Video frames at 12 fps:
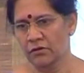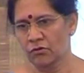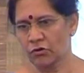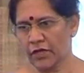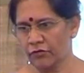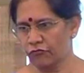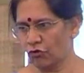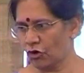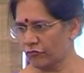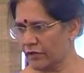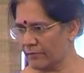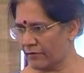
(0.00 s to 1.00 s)
Okay, 4
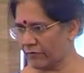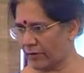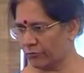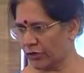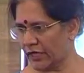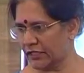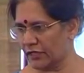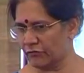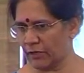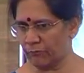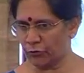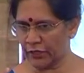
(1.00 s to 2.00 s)
of them have come together.
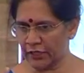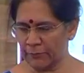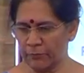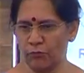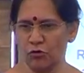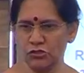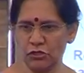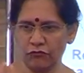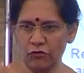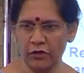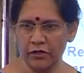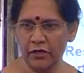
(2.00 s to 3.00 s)
We are putting a proposal
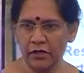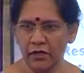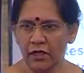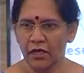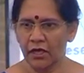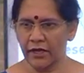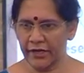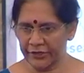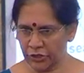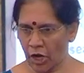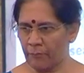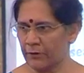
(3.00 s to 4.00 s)
for a
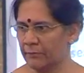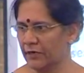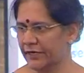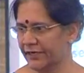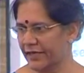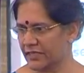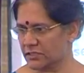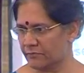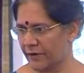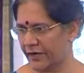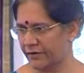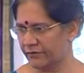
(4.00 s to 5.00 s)
interoperability test
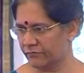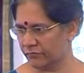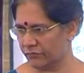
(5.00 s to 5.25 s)
bed.